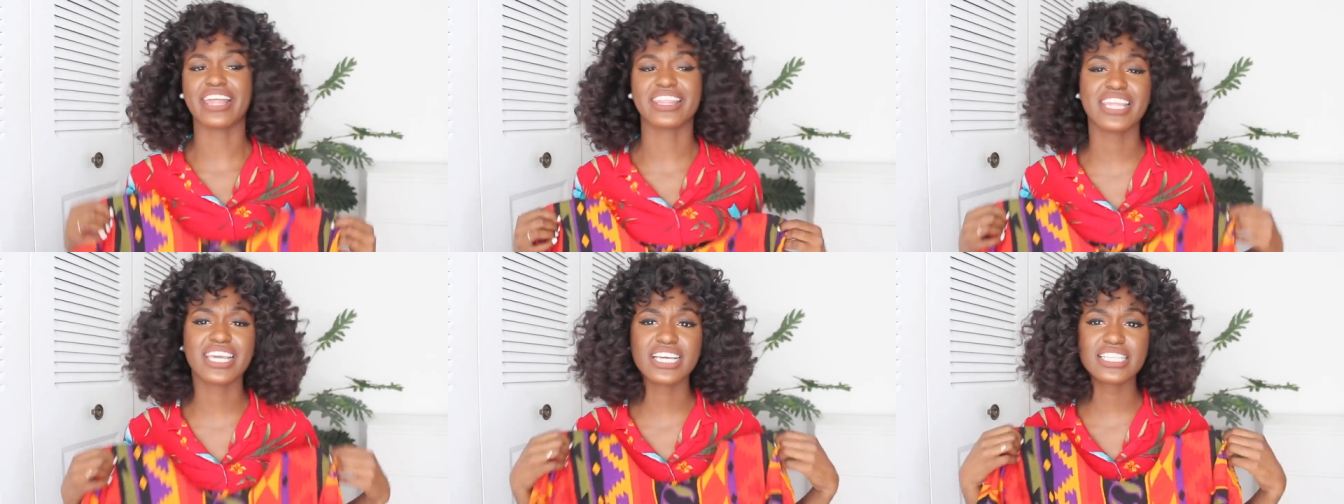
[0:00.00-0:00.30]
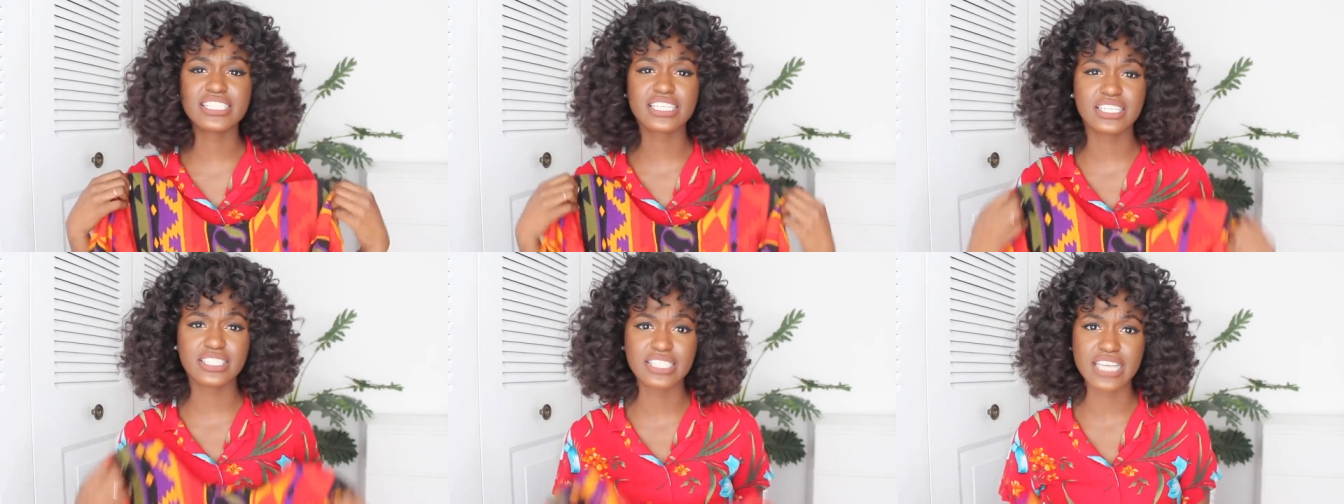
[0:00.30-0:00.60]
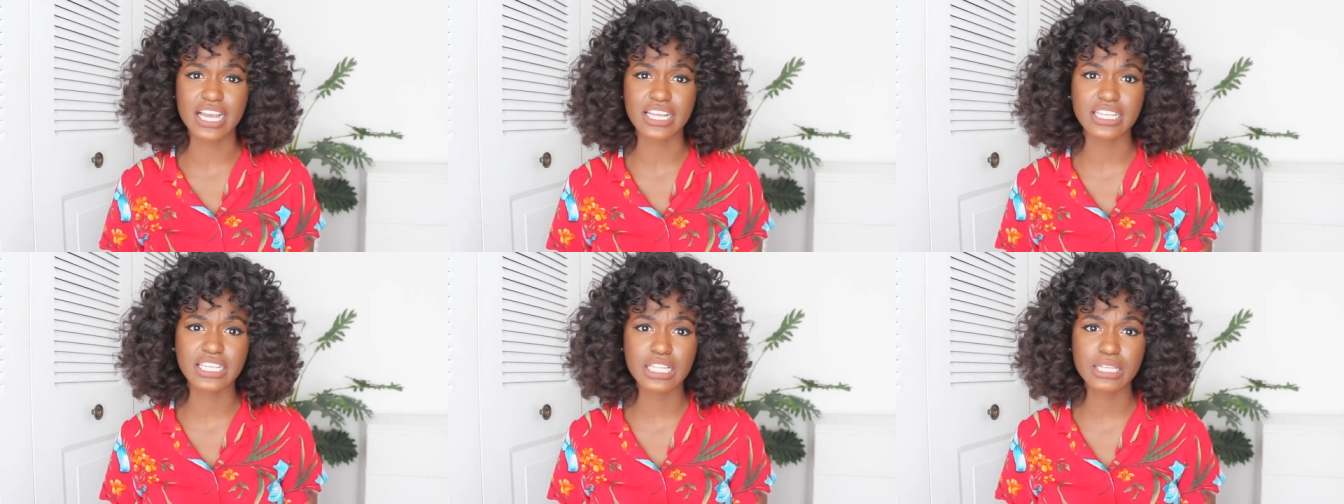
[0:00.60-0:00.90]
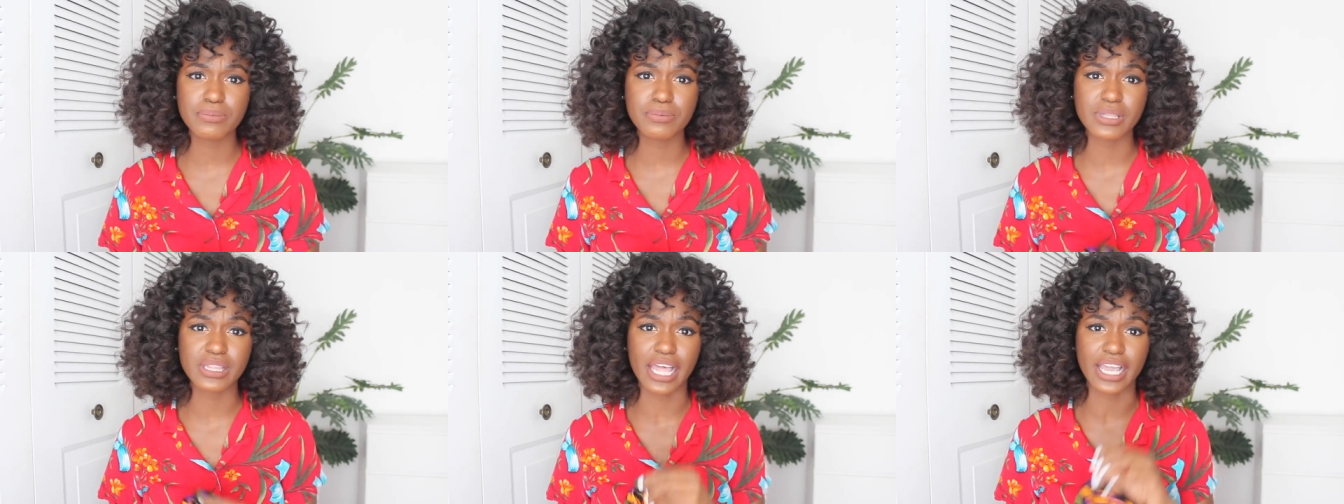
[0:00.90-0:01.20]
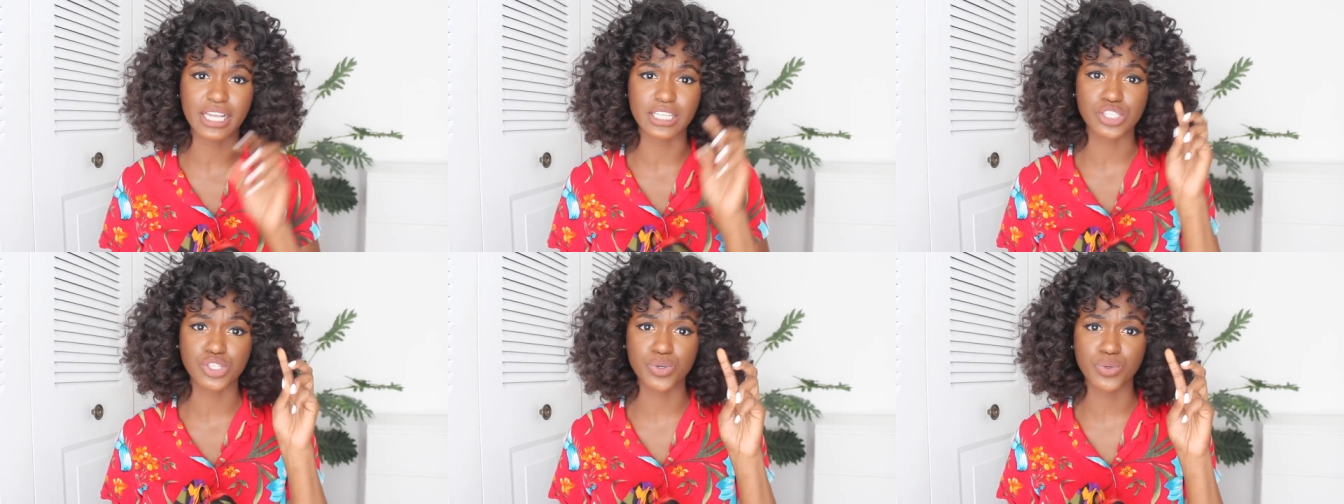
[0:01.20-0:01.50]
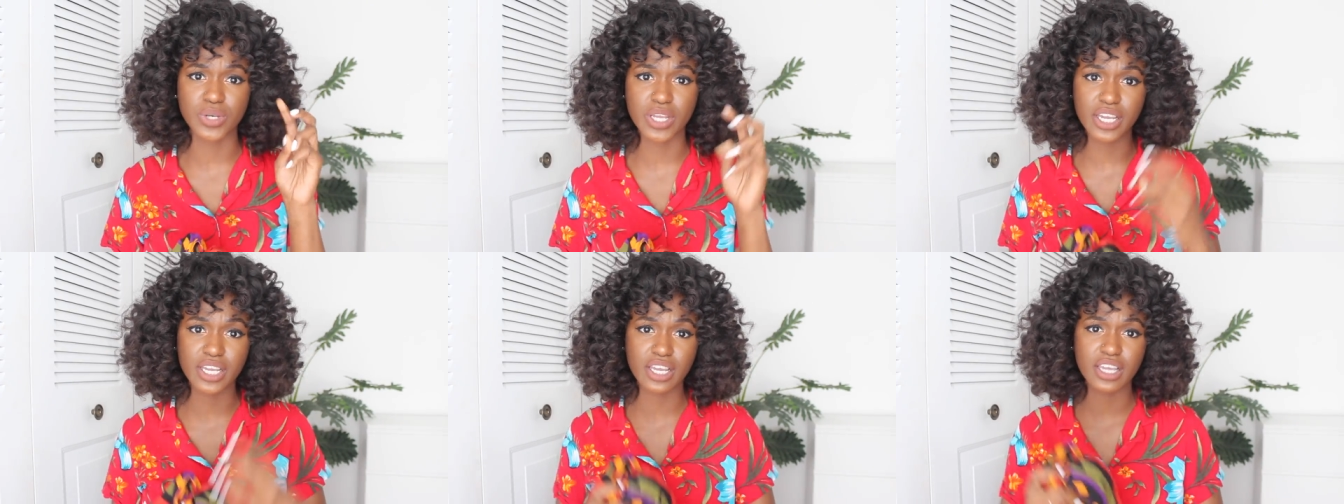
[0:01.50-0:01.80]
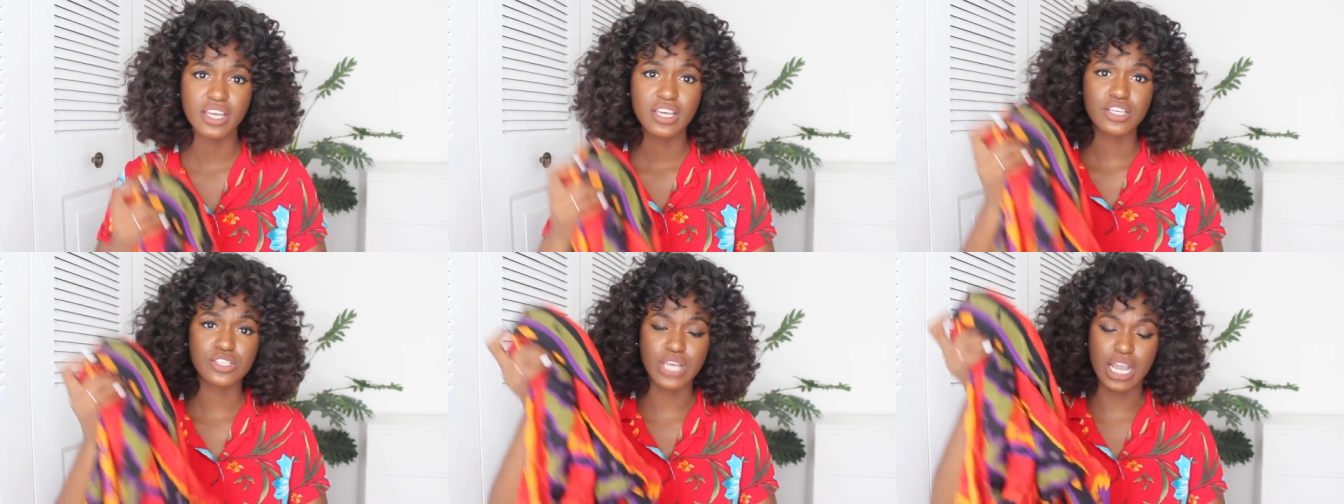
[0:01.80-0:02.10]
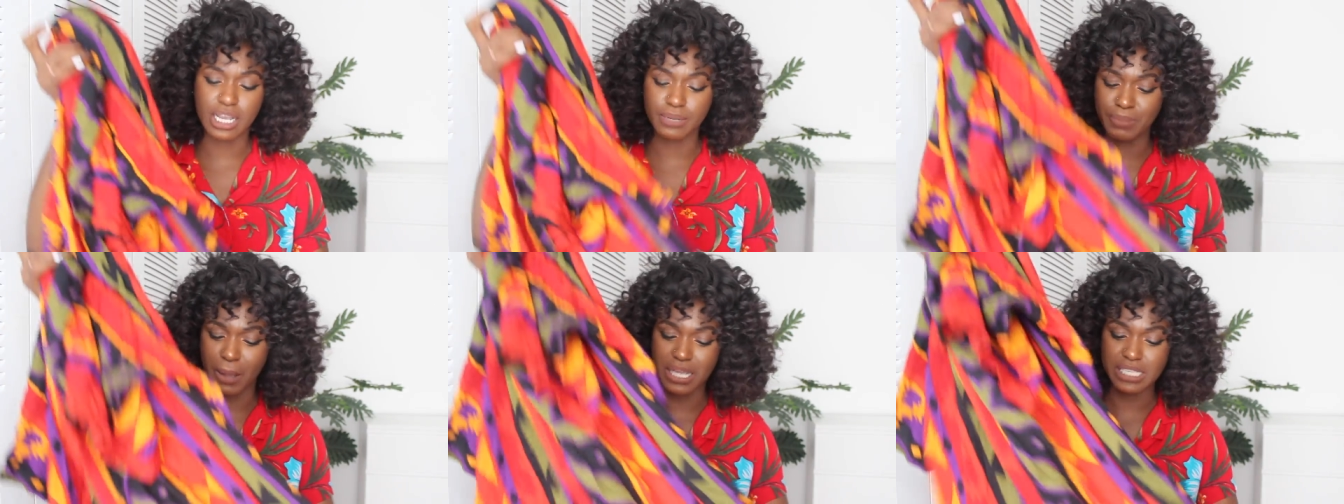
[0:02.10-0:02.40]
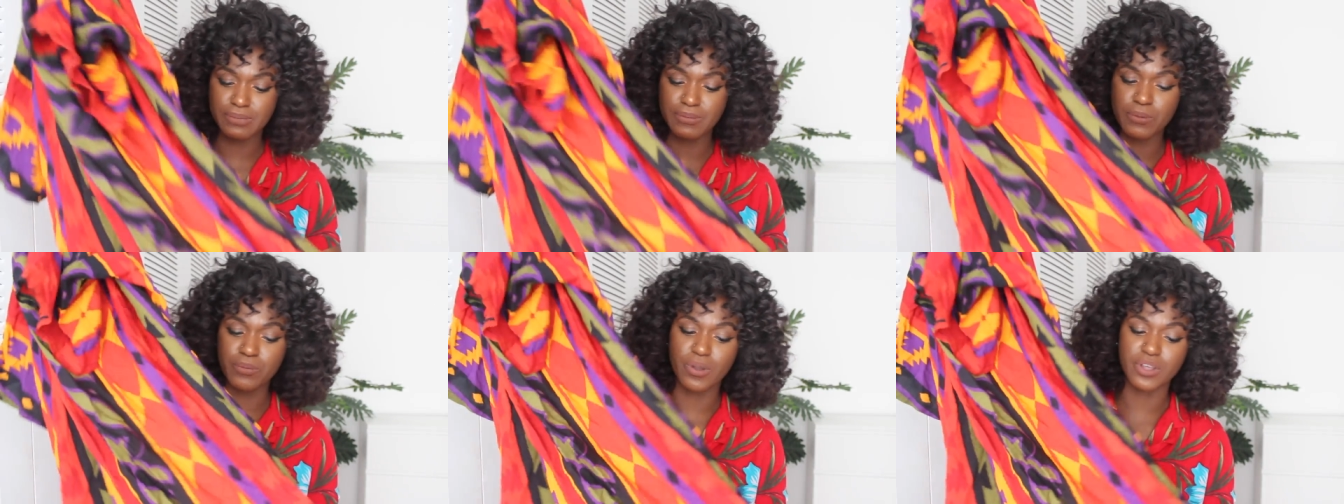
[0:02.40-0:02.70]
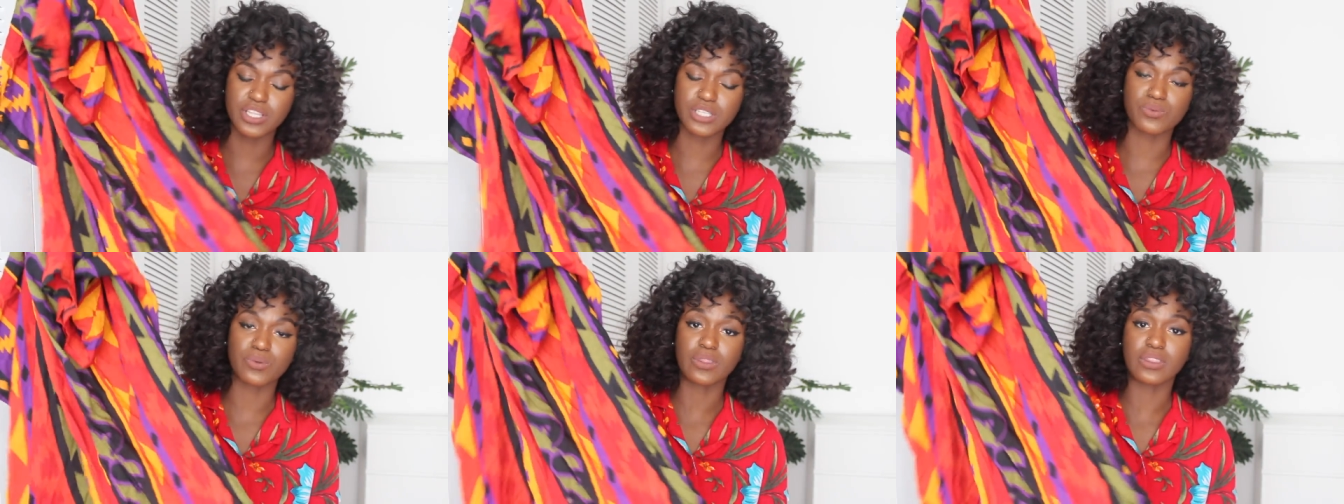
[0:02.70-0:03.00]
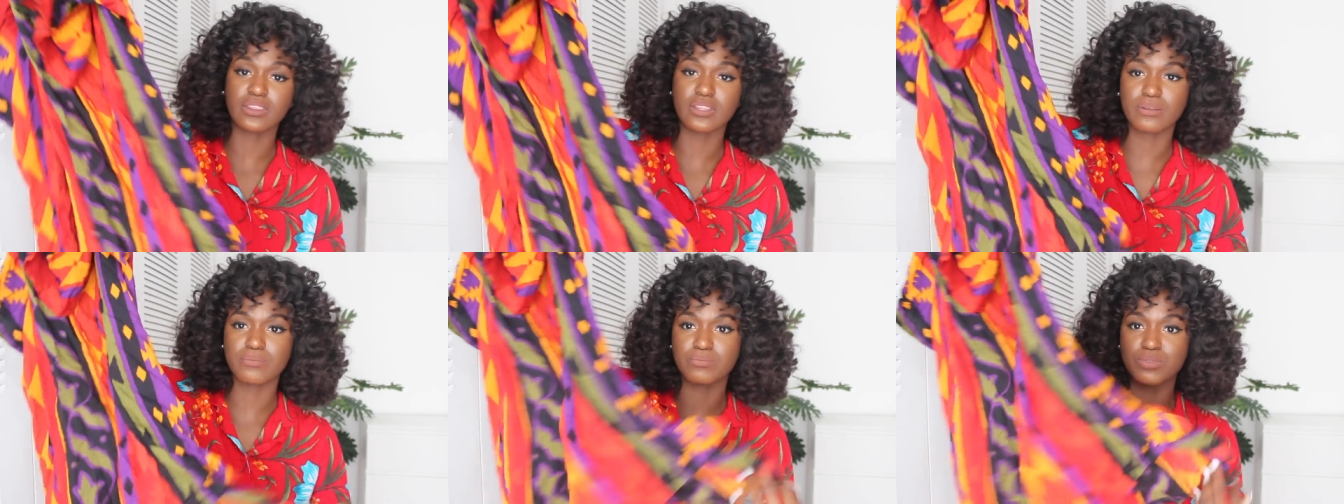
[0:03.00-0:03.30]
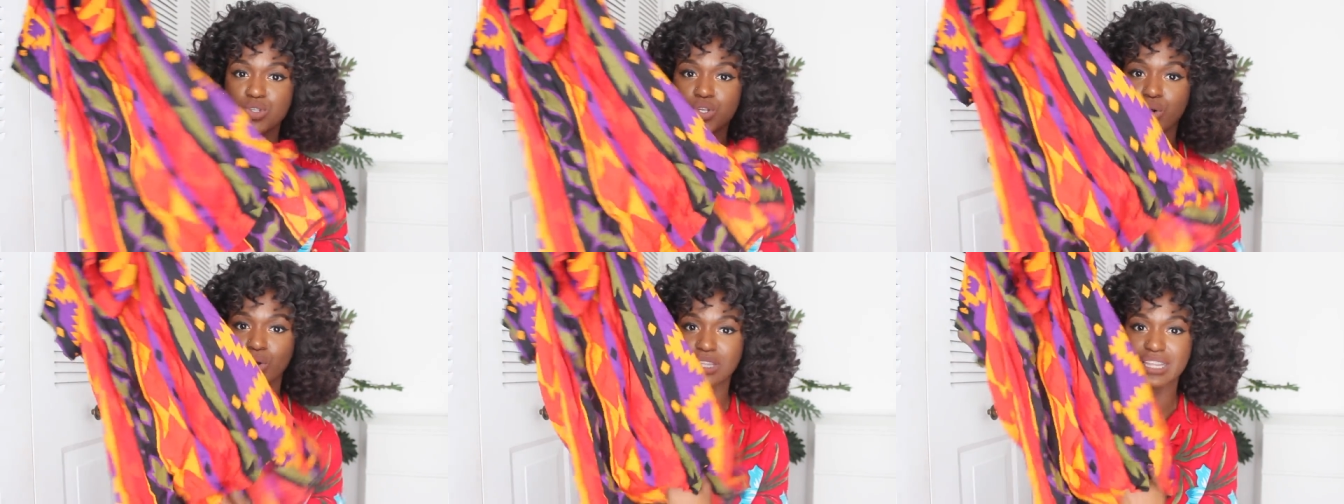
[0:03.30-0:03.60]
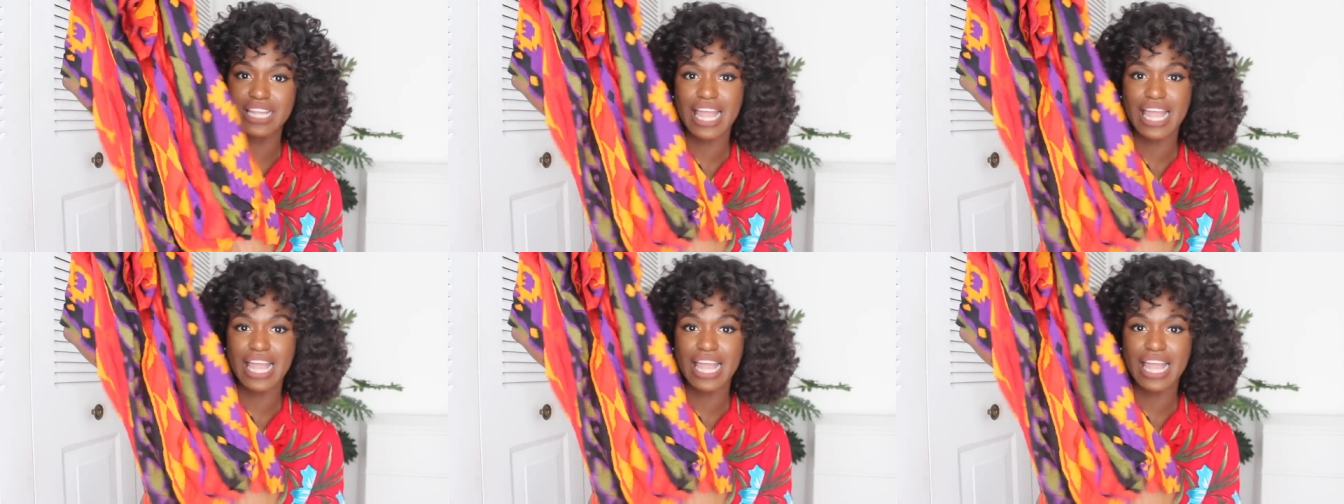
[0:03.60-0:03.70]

I think it could technically be like a tunic, so I could possibly wear this with, you know,